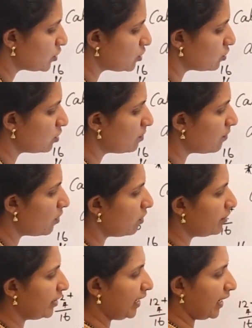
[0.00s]
2
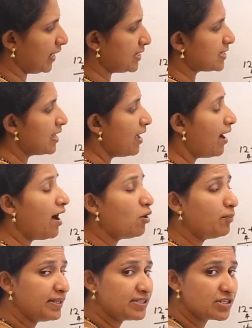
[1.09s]
mole needs
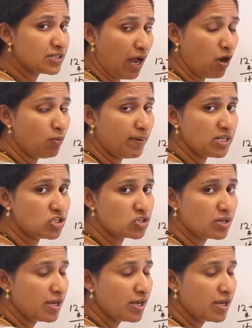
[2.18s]
how much? How much?